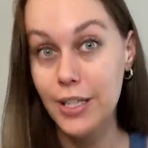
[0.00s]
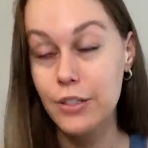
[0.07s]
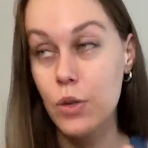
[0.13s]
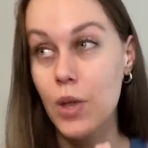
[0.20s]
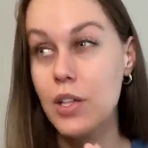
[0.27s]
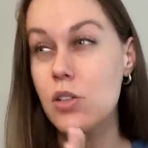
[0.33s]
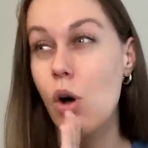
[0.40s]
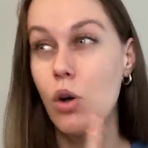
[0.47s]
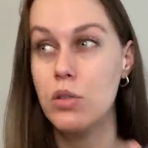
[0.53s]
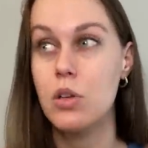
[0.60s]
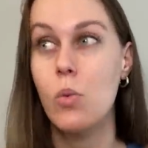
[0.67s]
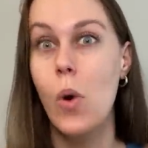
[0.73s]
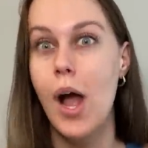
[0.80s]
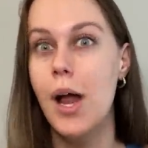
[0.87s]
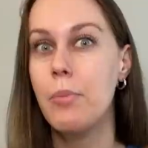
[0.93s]
So that's also
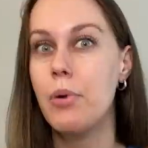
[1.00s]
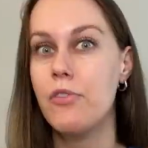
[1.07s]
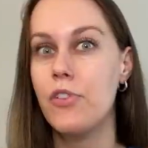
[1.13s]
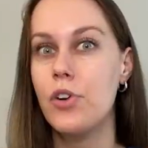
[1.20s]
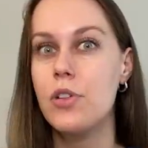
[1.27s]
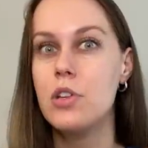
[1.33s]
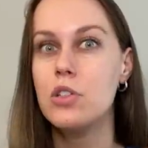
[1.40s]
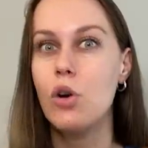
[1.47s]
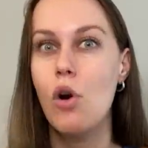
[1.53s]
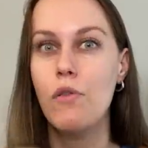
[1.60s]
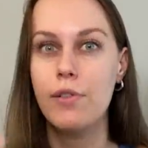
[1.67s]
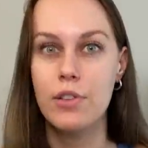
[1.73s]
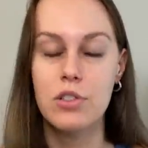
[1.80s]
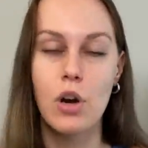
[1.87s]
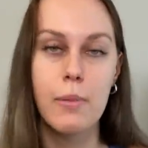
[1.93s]
why I prefer this
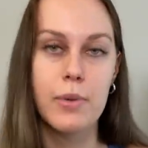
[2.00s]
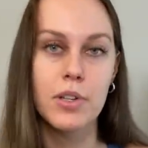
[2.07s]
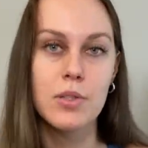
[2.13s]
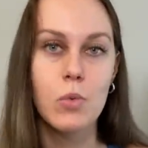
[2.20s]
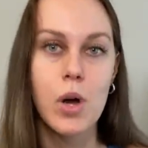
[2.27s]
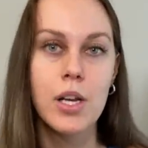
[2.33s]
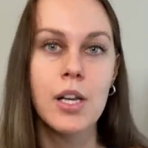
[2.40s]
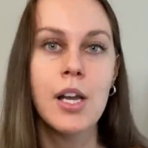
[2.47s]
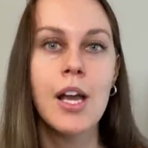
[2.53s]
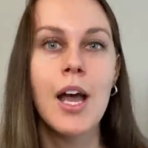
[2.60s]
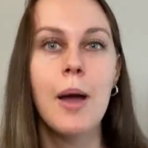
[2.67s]
over the Starbucks one,